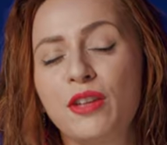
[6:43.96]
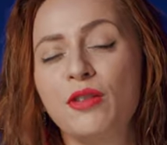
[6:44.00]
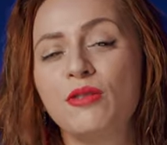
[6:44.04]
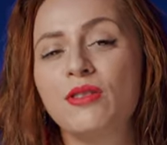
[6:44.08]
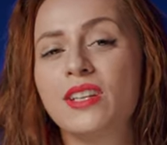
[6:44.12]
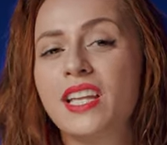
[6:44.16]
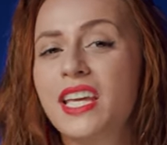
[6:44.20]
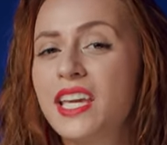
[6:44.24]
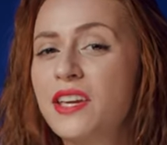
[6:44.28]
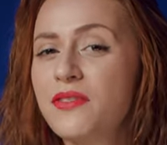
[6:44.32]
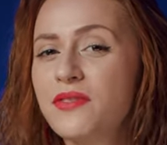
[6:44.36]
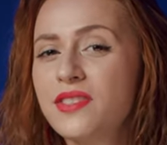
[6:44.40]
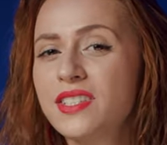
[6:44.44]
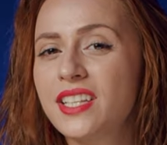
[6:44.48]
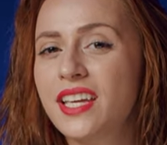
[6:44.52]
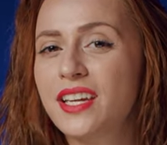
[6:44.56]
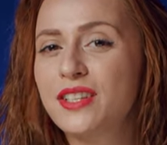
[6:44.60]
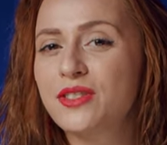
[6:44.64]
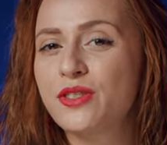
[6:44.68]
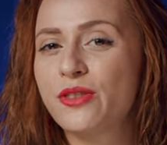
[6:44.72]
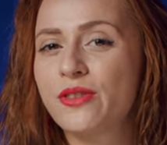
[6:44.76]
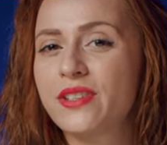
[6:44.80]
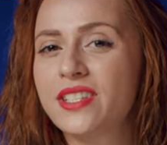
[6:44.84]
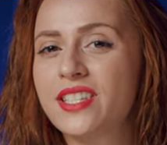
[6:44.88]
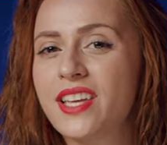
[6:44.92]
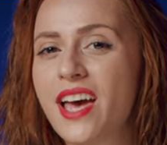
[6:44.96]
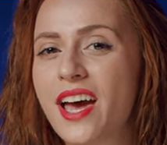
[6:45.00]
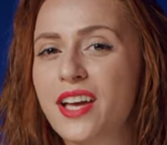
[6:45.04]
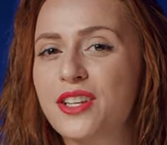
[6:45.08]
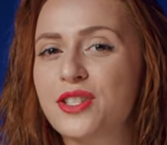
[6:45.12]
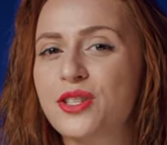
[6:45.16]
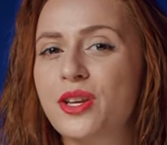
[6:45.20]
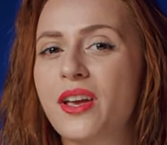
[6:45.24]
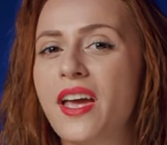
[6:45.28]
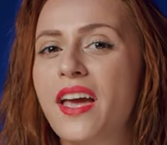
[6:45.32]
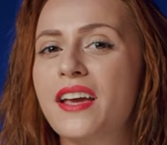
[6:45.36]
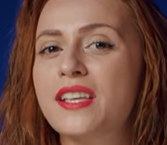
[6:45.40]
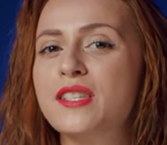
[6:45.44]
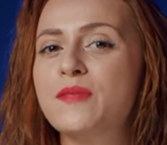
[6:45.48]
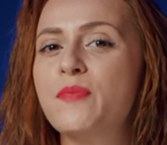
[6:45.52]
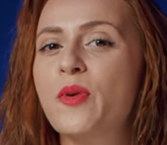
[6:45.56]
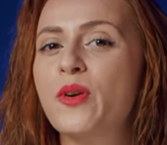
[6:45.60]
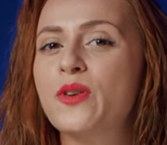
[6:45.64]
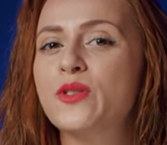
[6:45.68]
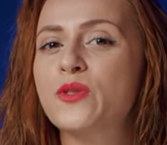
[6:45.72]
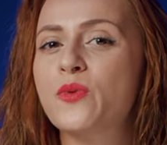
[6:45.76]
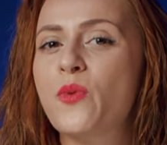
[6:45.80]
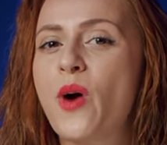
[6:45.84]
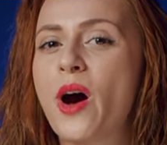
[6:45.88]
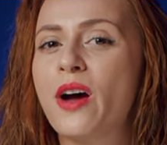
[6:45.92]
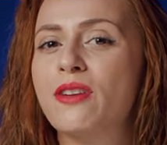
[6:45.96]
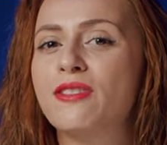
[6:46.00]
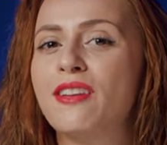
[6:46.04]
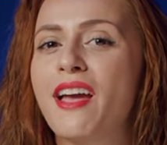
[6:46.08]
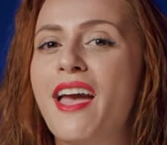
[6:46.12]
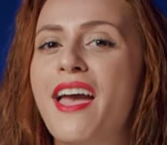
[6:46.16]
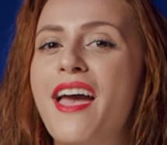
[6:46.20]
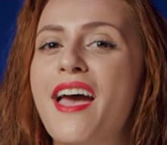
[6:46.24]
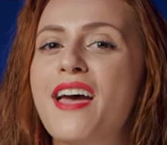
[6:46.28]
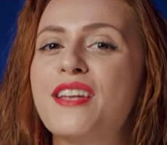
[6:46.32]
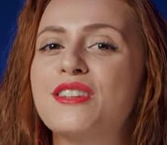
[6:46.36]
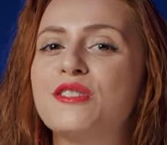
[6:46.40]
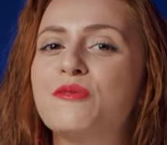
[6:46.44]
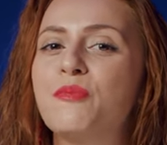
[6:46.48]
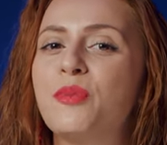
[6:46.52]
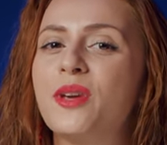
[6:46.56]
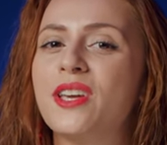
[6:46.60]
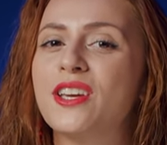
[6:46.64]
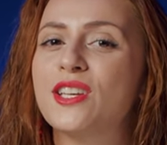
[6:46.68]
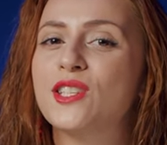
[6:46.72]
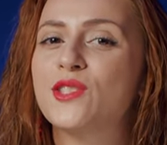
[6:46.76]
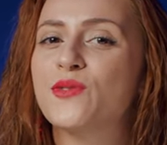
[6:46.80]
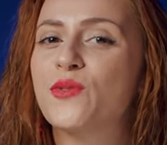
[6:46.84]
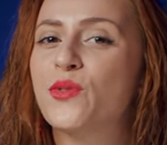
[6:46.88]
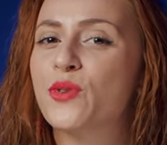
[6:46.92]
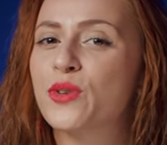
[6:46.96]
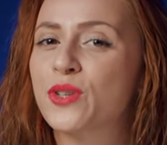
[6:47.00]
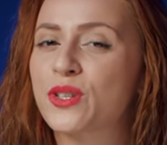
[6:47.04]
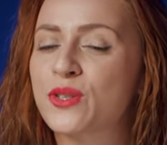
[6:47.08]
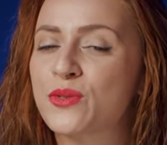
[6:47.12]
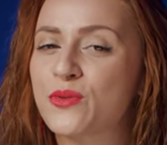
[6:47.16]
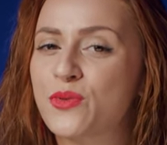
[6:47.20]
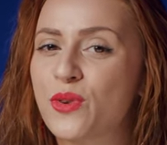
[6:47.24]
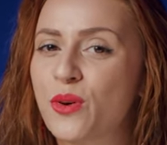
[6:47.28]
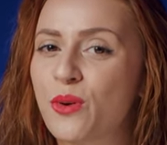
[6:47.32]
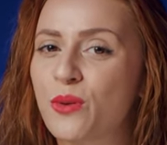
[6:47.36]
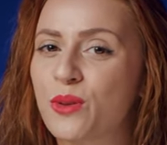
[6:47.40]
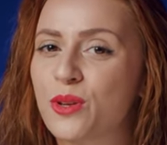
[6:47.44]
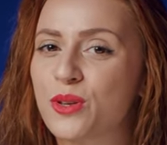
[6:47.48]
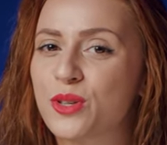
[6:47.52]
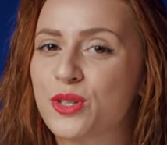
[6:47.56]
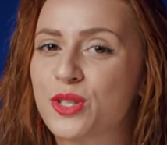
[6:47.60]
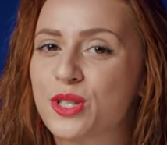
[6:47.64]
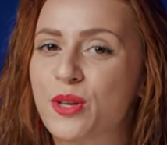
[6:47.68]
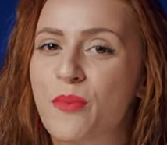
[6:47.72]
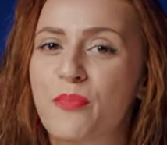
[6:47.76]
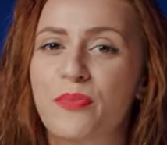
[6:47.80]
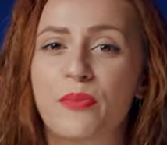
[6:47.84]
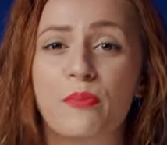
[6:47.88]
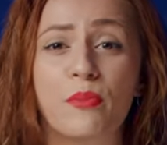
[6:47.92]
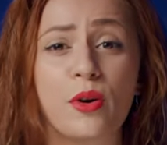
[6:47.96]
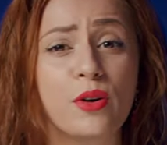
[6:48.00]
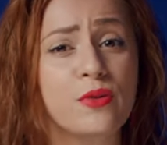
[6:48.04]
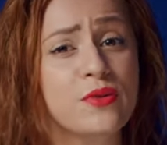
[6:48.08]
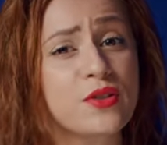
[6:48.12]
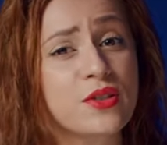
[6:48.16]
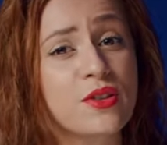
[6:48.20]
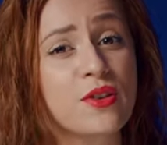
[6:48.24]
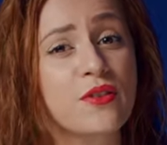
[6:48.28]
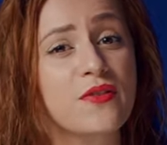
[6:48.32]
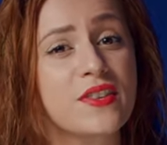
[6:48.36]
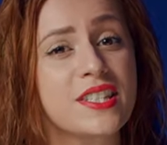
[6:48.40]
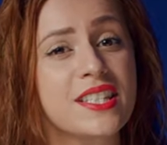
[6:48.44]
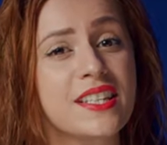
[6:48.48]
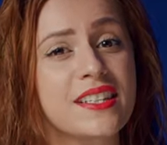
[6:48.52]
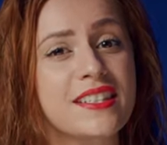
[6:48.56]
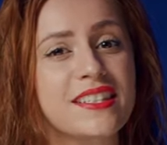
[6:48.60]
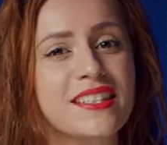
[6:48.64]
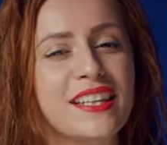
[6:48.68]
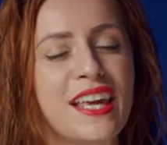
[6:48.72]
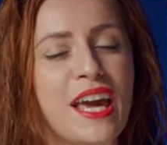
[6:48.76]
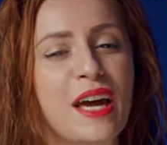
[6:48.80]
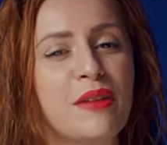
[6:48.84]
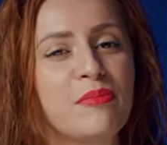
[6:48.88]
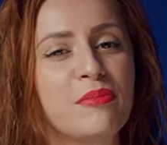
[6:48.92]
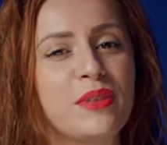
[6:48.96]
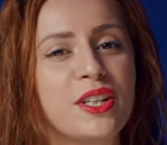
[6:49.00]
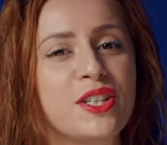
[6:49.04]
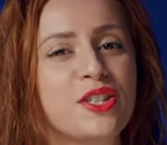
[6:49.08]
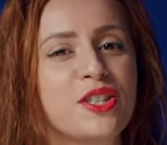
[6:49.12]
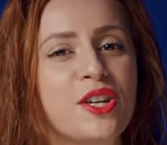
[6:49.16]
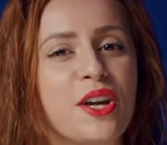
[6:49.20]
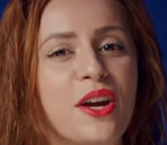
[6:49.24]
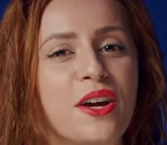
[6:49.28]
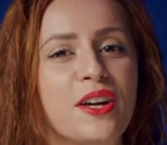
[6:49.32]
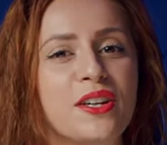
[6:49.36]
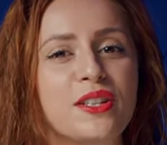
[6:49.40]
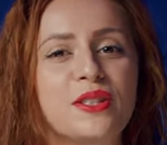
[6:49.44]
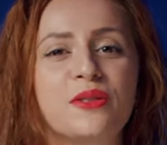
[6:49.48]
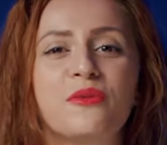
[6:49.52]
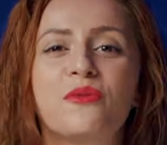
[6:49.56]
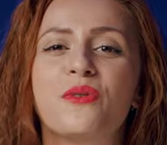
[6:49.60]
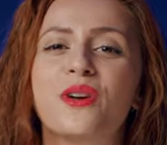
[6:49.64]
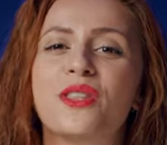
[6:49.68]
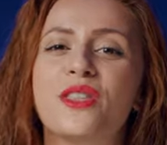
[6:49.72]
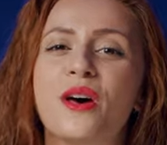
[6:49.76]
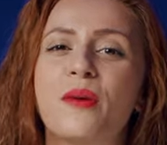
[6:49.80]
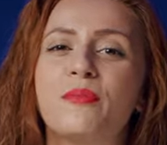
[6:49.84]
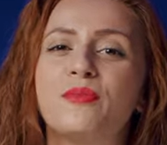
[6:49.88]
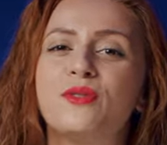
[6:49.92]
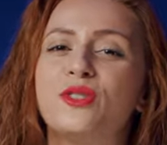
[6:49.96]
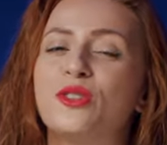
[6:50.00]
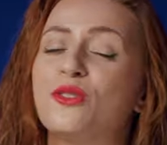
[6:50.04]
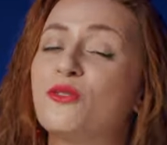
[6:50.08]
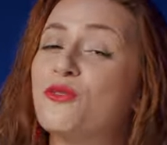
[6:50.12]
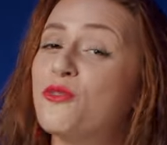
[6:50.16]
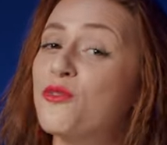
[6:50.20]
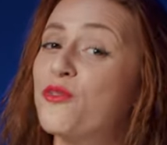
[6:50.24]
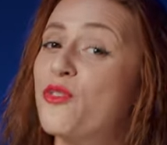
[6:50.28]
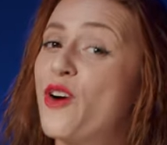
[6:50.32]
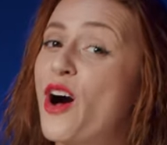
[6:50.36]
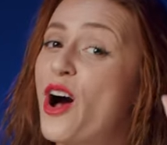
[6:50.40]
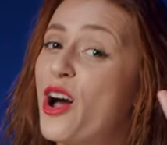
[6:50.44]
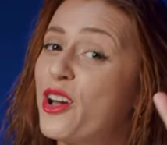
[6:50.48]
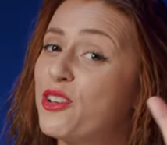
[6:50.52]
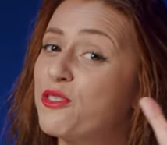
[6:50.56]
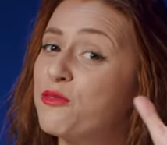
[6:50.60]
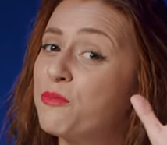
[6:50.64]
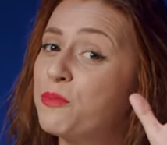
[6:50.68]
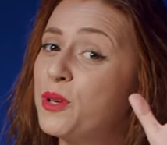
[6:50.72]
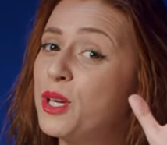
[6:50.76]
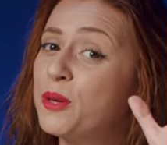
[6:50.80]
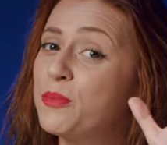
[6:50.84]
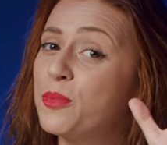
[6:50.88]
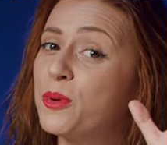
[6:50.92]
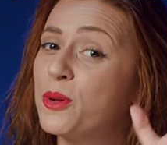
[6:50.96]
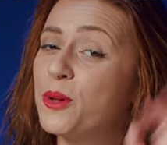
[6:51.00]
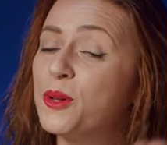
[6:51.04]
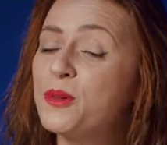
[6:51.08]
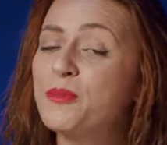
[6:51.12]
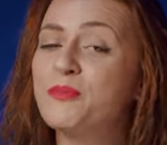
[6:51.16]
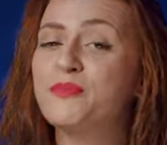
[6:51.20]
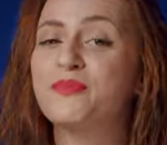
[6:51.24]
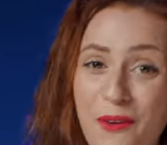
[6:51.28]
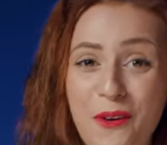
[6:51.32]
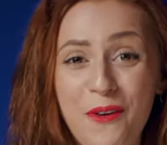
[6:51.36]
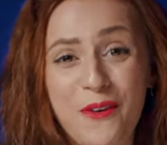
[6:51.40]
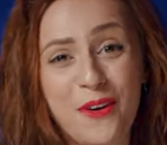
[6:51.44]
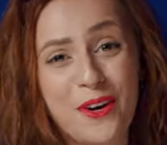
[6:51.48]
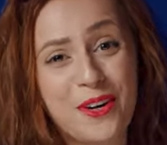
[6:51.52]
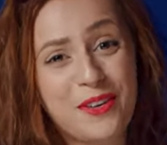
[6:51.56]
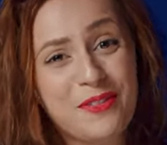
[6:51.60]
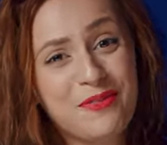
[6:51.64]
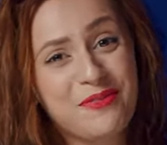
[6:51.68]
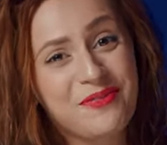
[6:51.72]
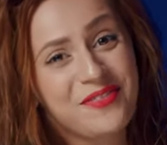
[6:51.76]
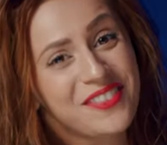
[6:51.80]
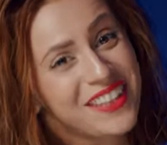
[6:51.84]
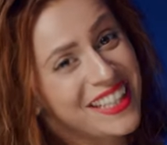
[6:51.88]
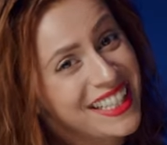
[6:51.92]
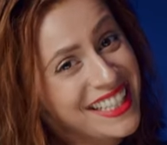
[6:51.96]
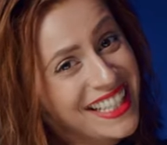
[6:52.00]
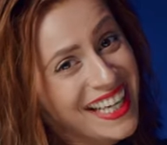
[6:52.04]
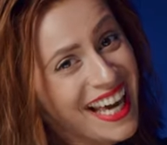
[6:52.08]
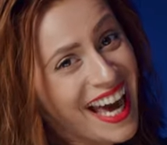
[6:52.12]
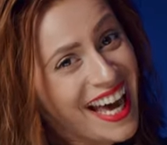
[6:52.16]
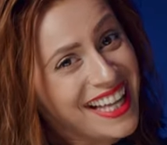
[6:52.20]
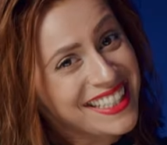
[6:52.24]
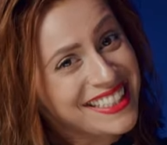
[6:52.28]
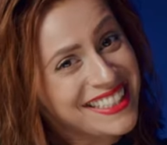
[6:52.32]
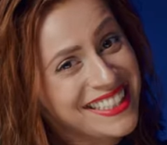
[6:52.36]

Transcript: You'll even get to attach Xbox One and PS4 controllers. Both services can be shared with up to 5 people or even a cat.